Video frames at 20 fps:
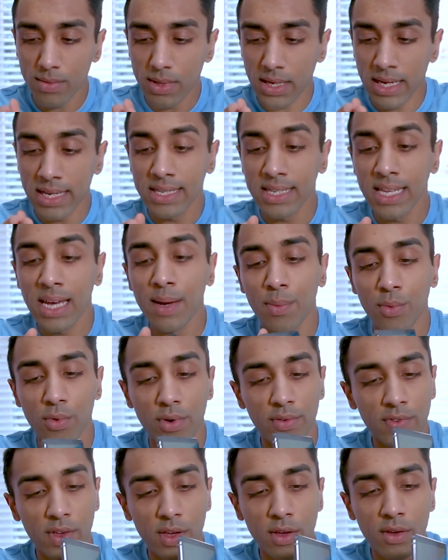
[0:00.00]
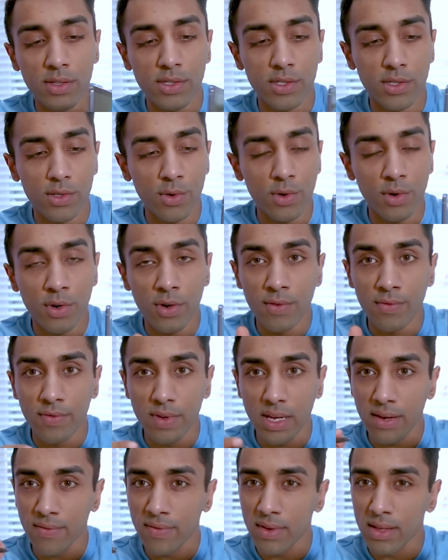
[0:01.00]
in-depth reviews, sort of
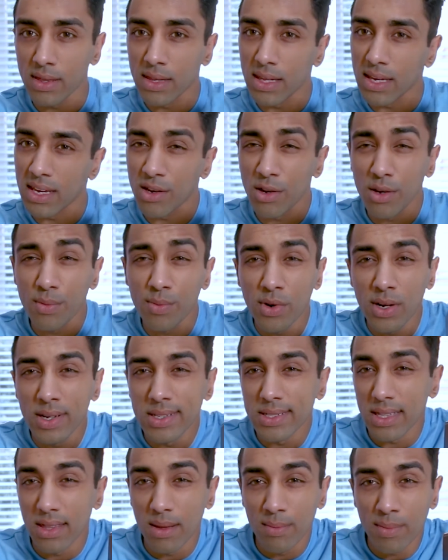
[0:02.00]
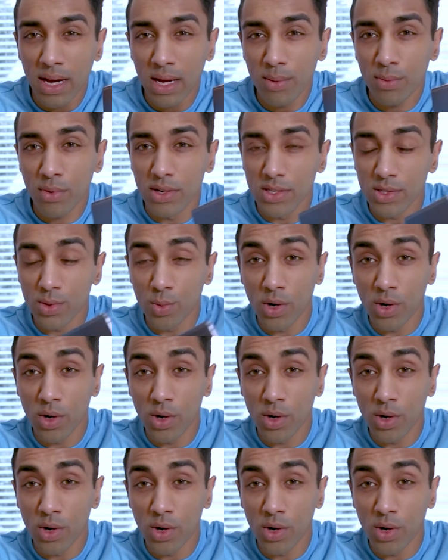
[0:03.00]
giving the good points and the bad points,